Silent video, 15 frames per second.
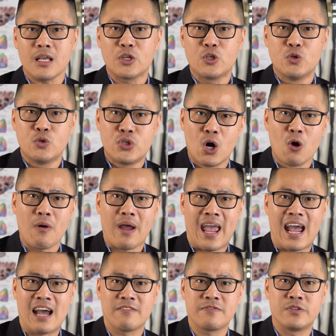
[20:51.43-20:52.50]
You don't
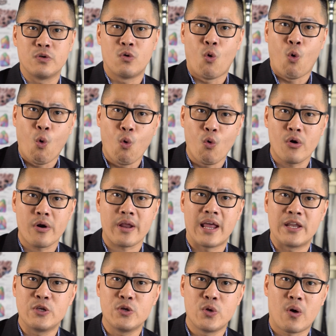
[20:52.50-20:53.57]
have to hoard
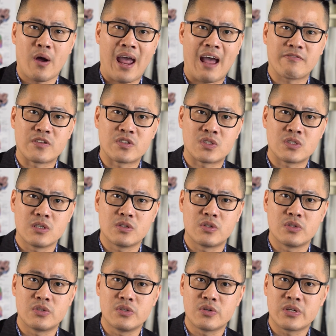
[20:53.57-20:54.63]
and you don't have
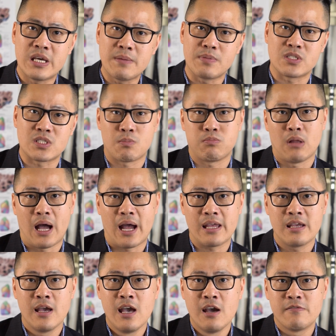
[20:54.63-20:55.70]
to keep the
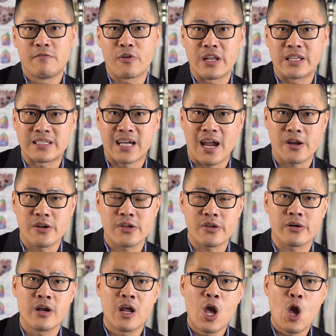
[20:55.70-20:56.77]
supply for the entire
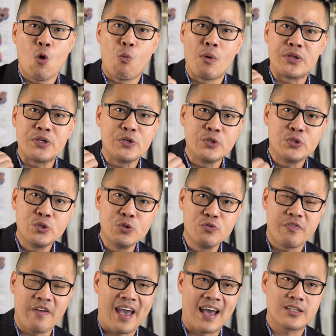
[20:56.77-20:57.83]
year. When you do
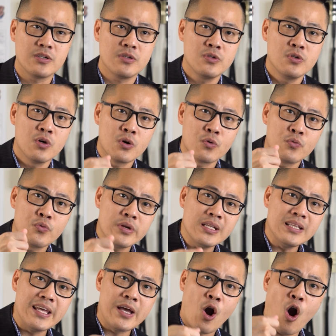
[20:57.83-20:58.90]
that, you're
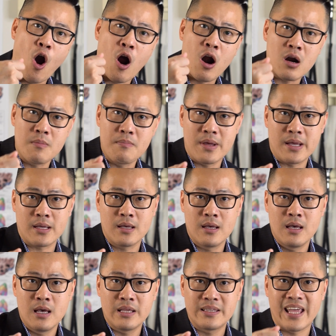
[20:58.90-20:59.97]
really harming
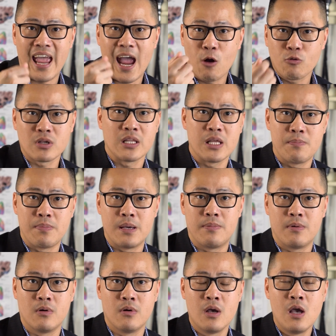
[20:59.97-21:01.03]
the elderly
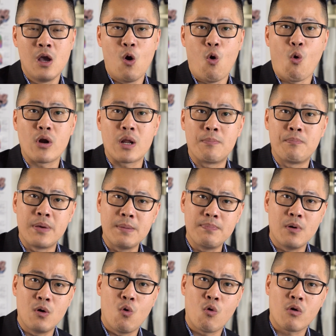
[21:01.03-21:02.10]
people or the
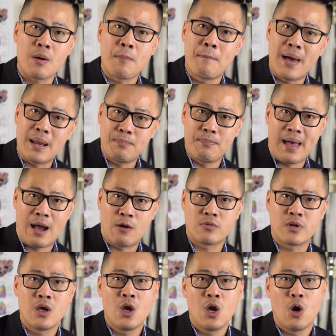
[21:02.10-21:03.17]
people who are
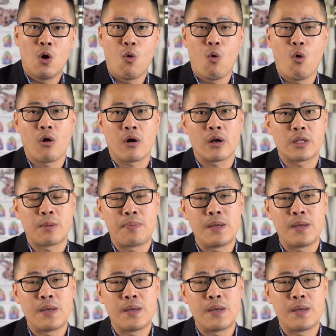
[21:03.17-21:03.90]
bedbound or the